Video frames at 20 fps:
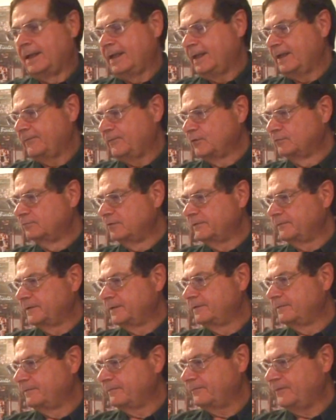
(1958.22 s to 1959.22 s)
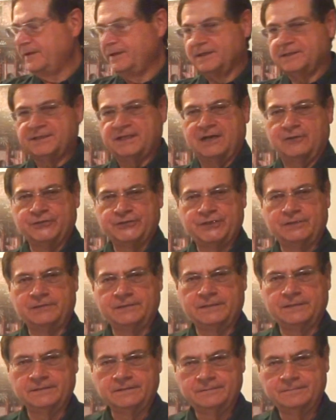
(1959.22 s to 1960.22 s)
If you live in Phoenix,
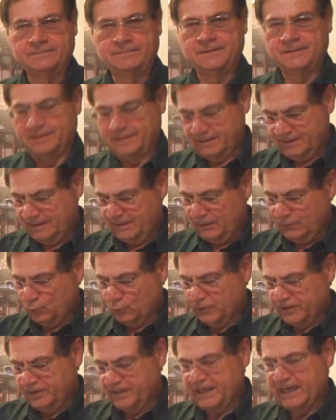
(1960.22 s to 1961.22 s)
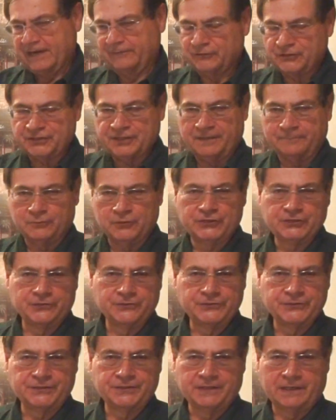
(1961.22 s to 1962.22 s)
Arizona, where the average
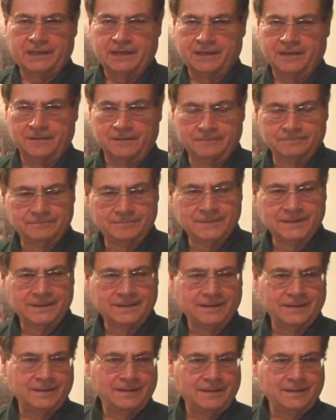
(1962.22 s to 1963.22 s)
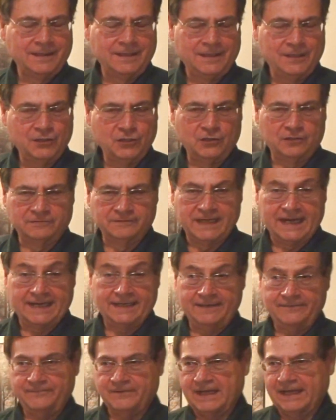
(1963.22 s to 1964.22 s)
temperatures are,
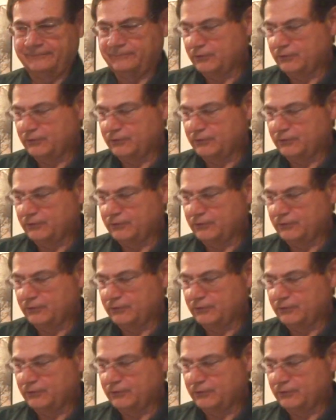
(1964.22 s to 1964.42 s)
95